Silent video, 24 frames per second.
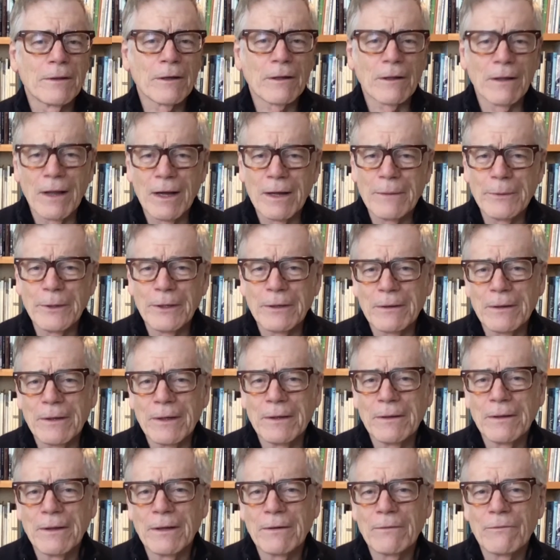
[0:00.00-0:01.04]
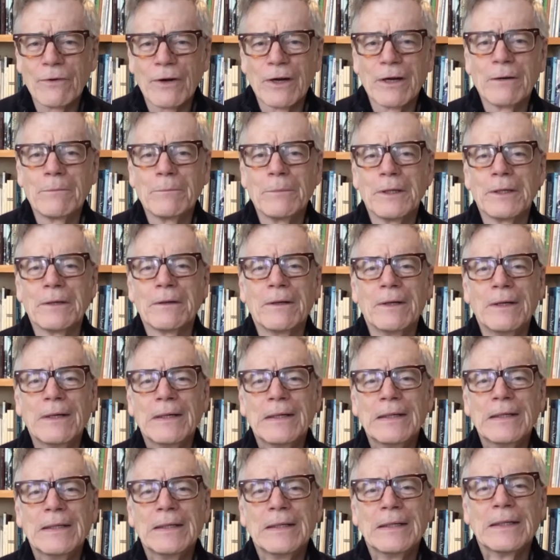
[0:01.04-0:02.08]
climate and the environment,
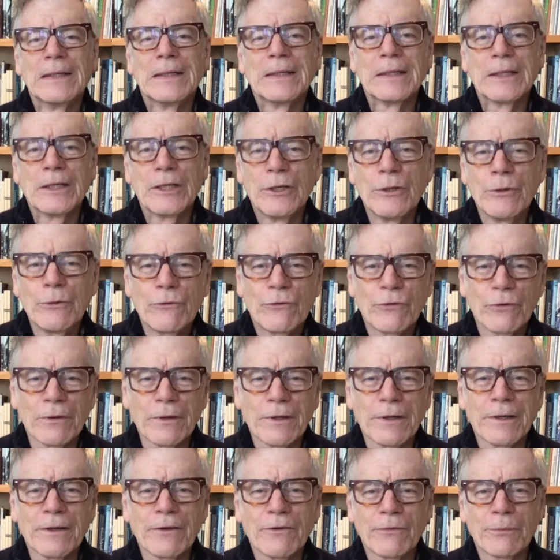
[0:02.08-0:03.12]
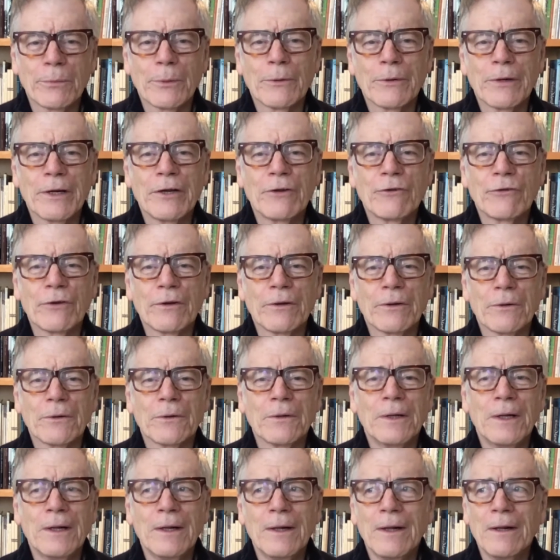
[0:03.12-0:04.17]
hugely inspirational.